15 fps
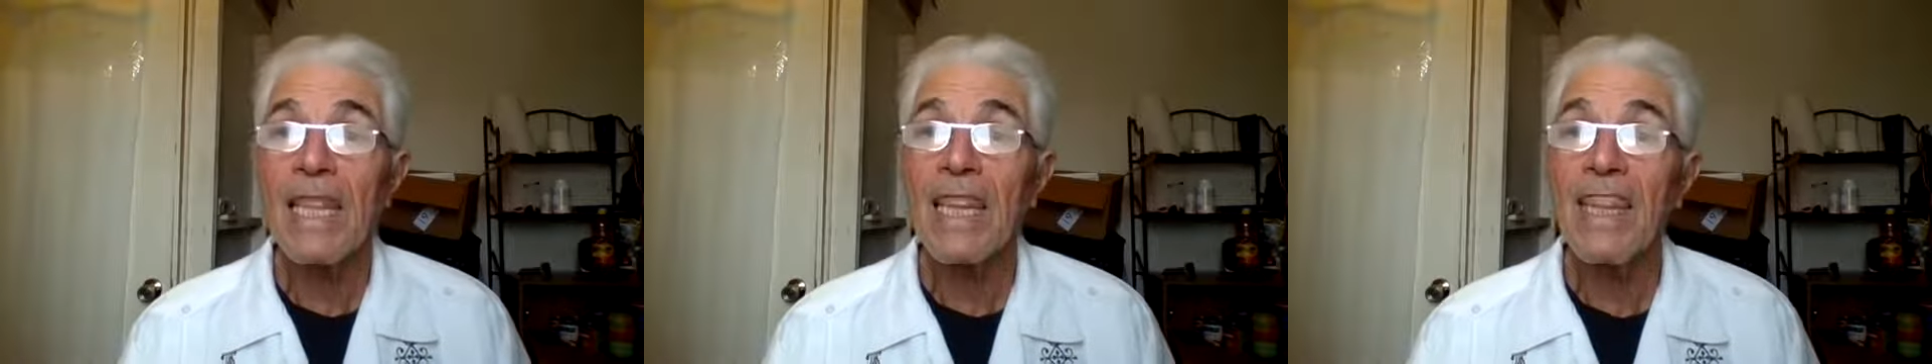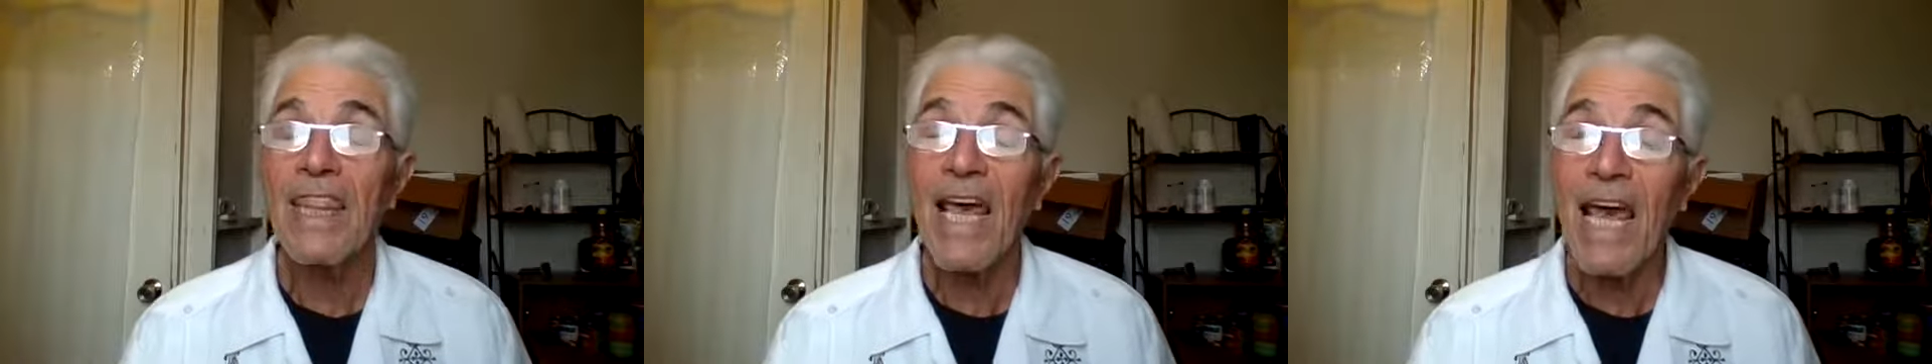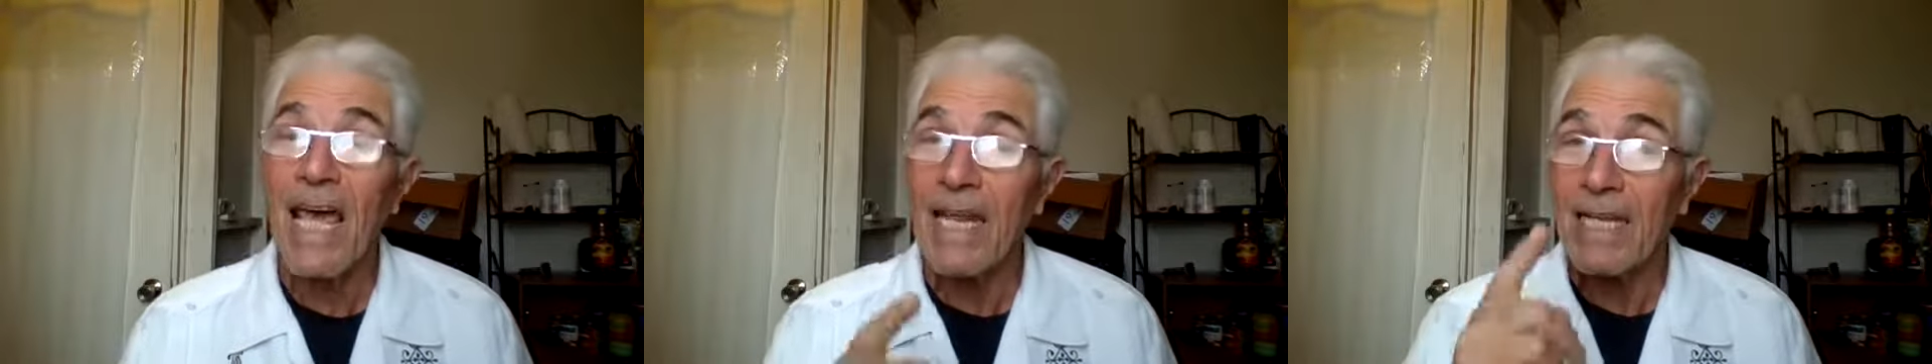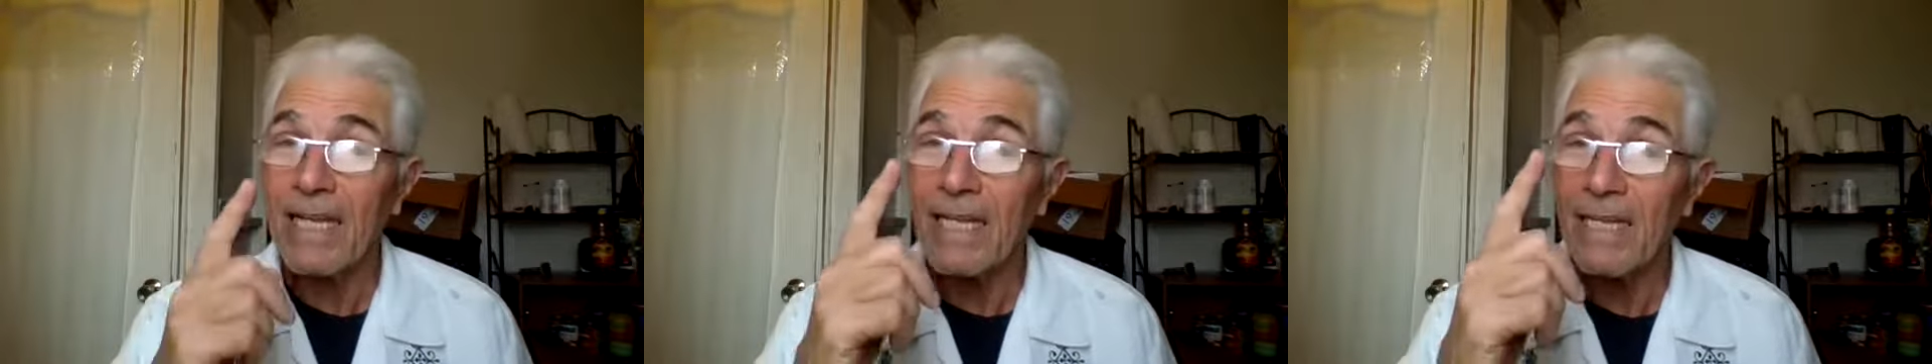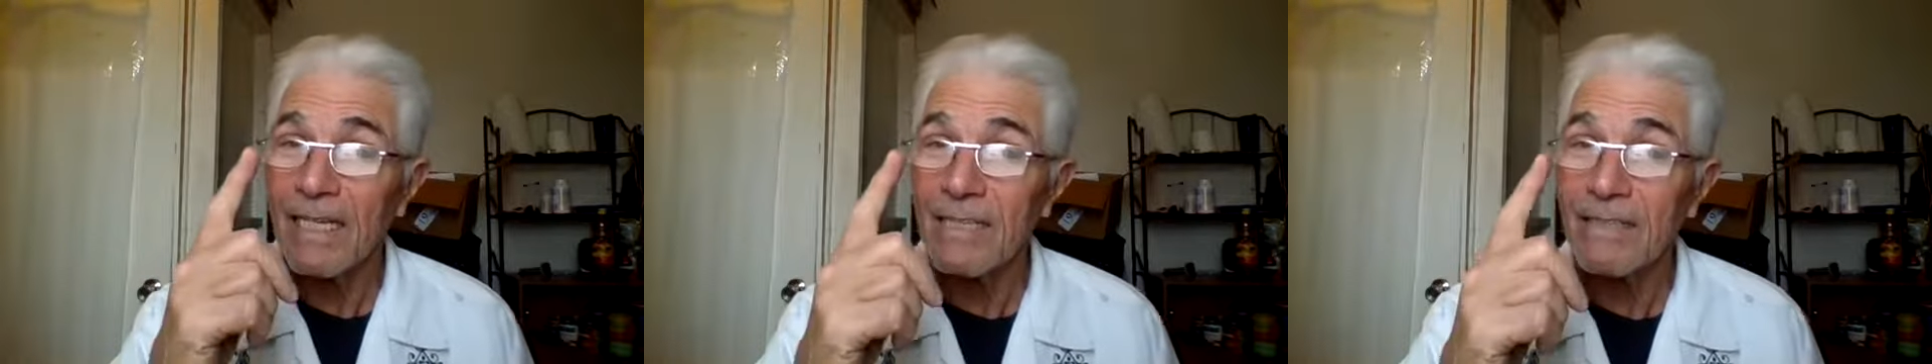then
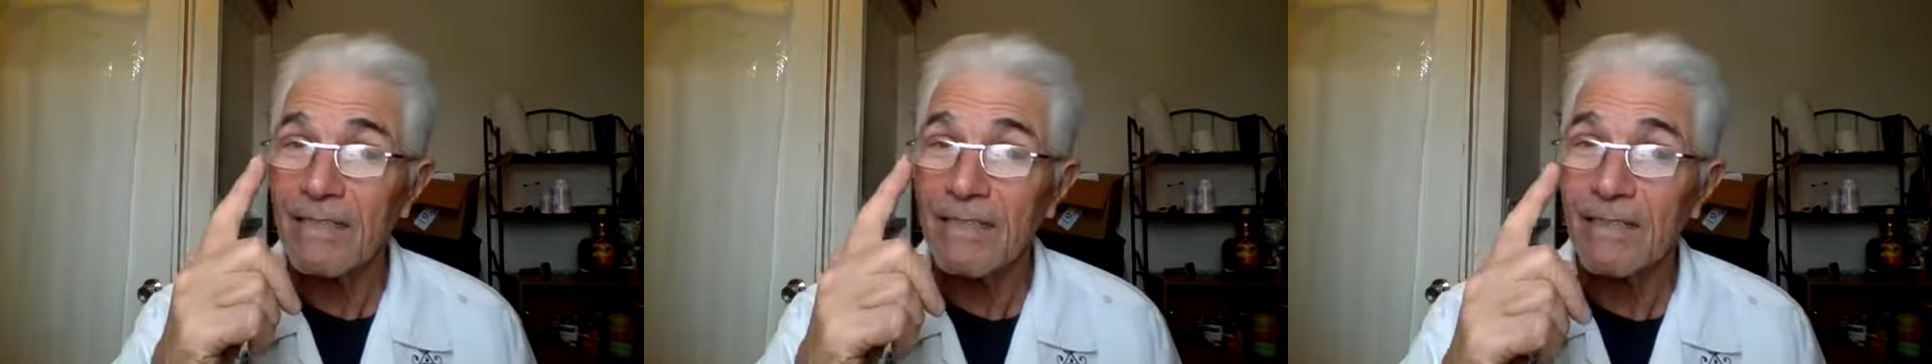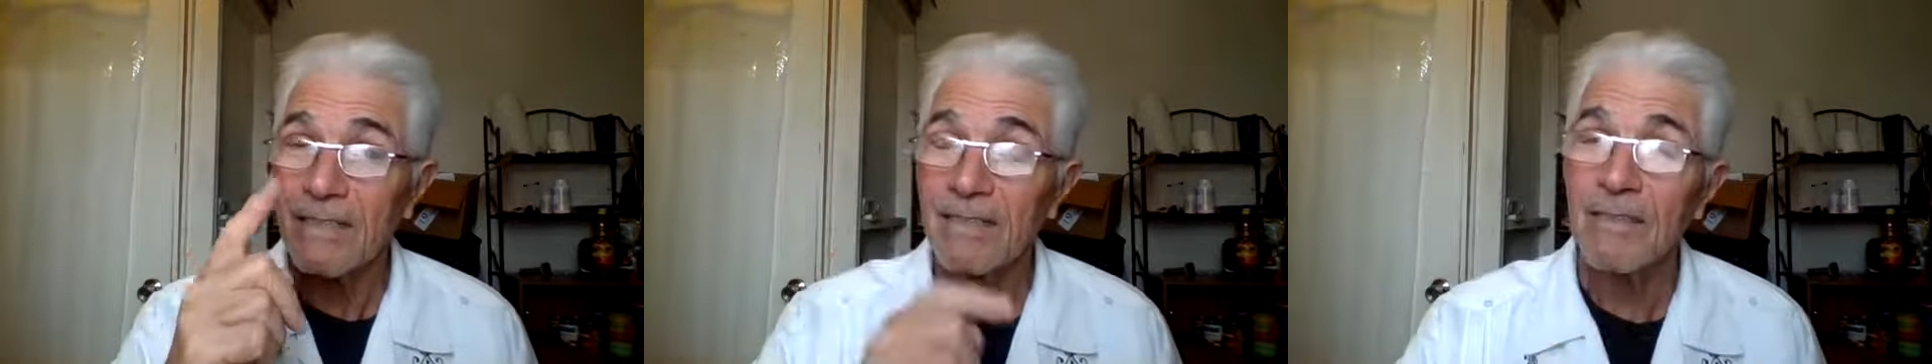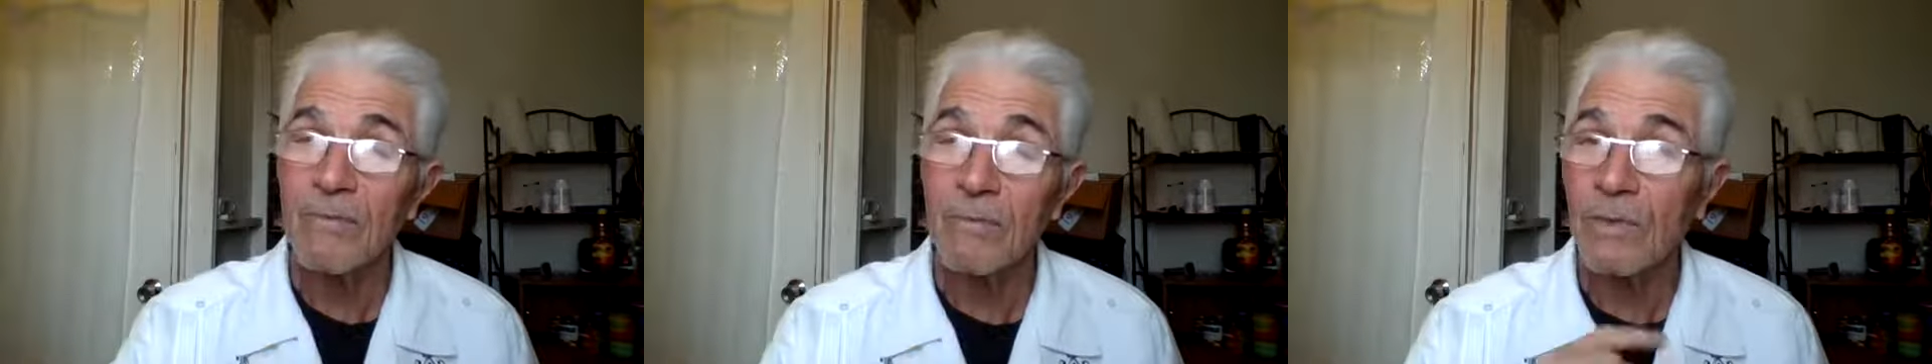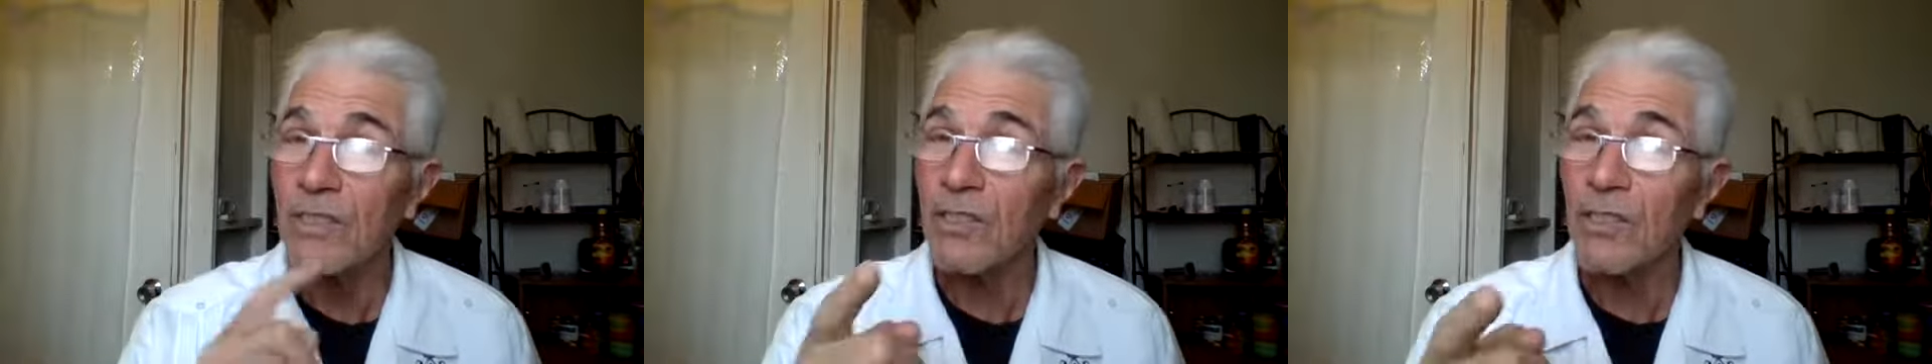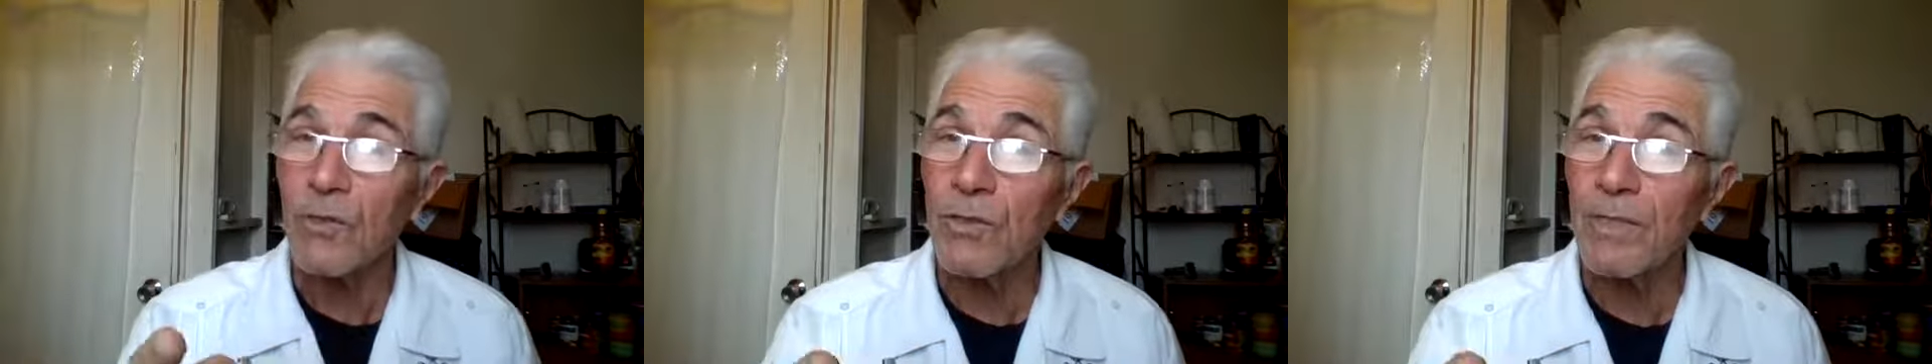the
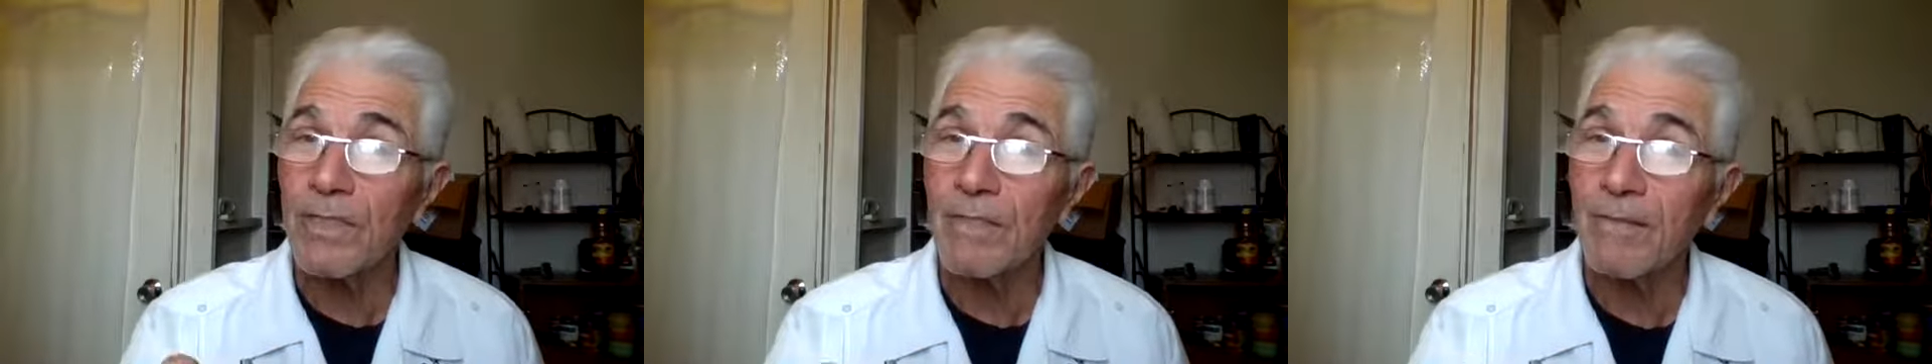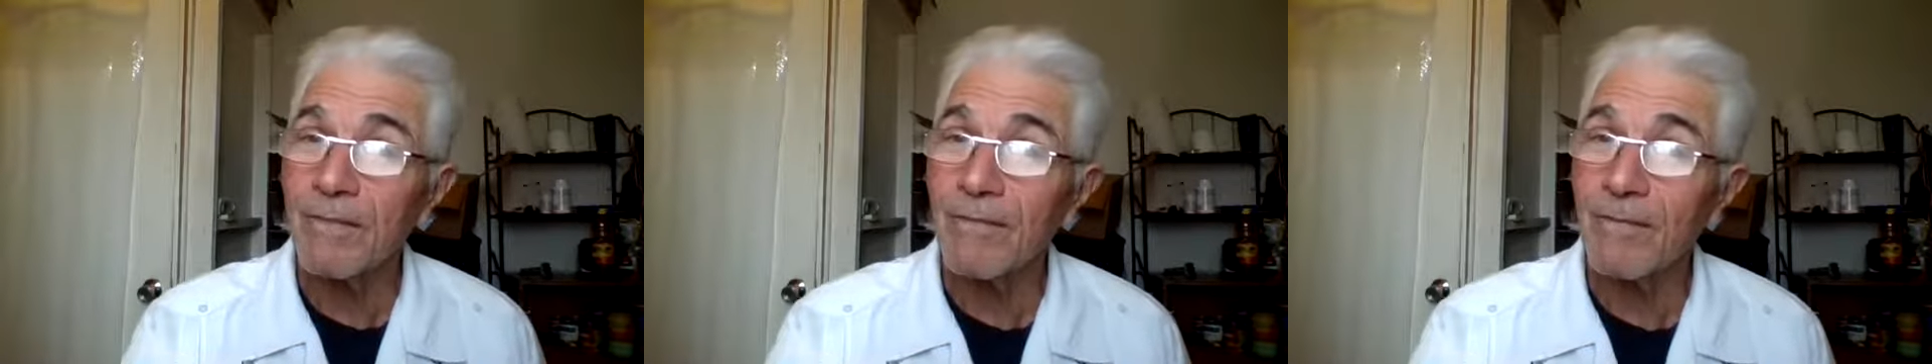student